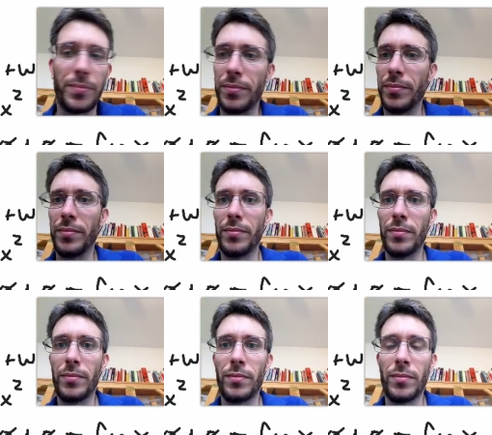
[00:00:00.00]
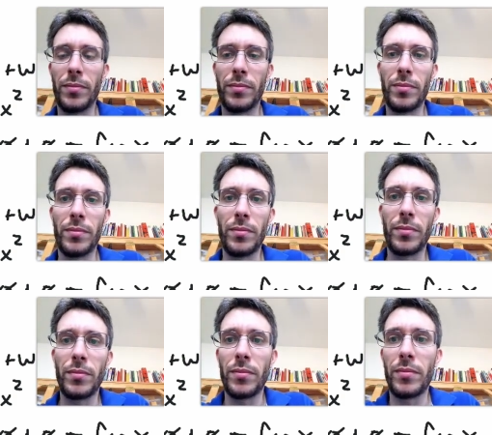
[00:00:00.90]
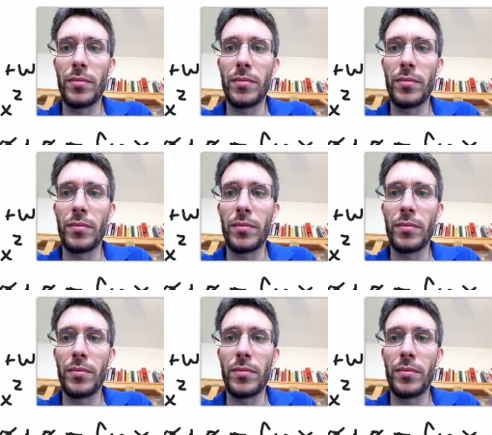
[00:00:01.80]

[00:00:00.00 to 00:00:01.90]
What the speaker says: [no speech]